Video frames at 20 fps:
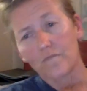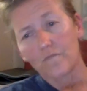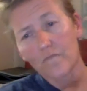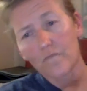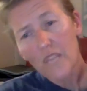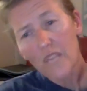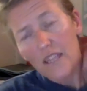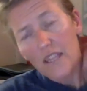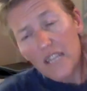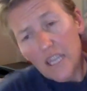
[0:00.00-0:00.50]

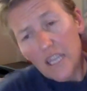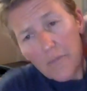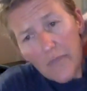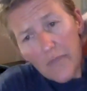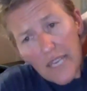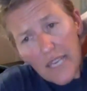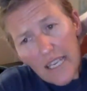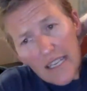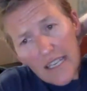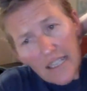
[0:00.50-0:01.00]
The
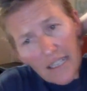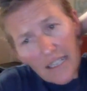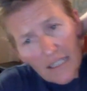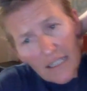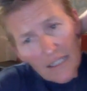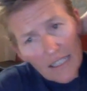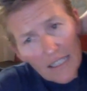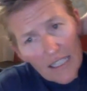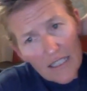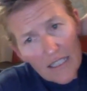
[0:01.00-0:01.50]
Amiga
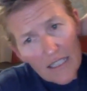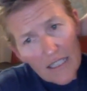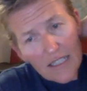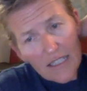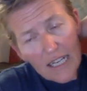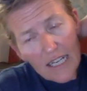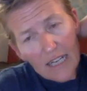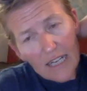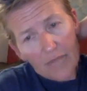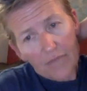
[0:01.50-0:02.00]
is
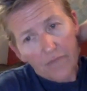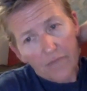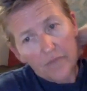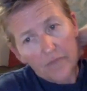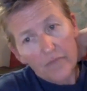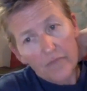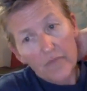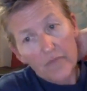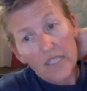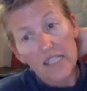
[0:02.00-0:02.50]

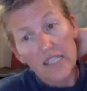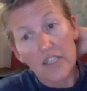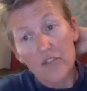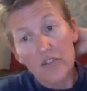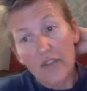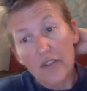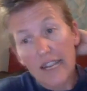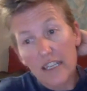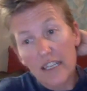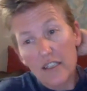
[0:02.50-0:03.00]
a
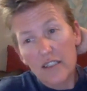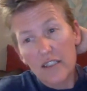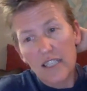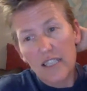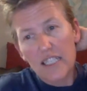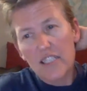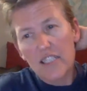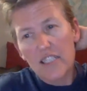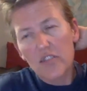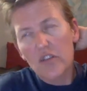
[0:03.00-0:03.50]
great,
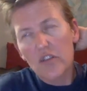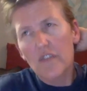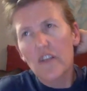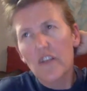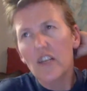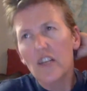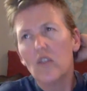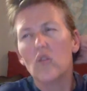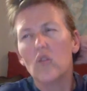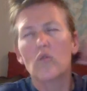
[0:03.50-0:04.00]
it's sort of
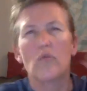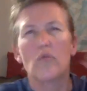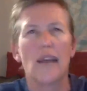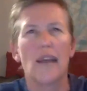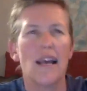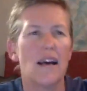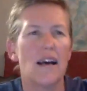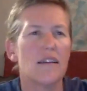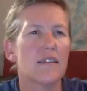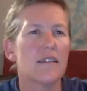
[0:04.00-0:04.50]
an
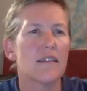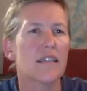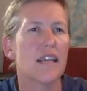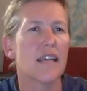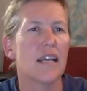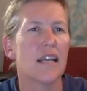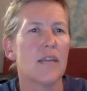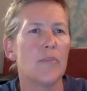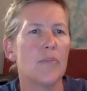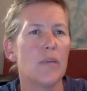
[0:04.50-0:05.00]
all-round
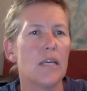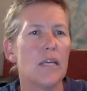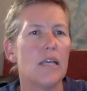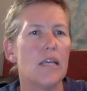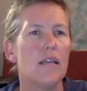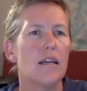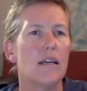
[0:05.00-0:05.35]
canopy.